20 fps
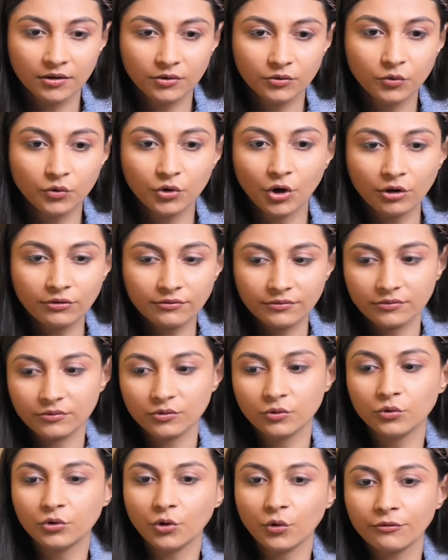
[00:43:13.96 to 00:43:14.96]
who
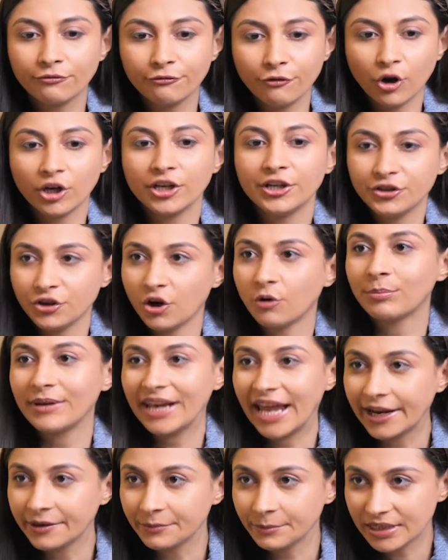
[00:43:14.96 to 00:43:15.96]
don't fall in your
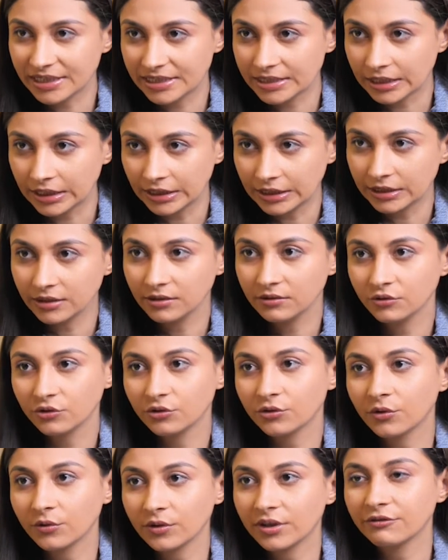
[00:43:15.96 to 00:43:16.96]
plan, basically.
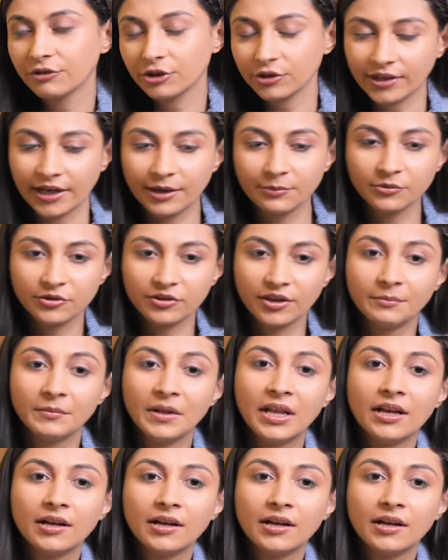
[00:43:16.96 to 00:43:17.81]
You don't give your time to them.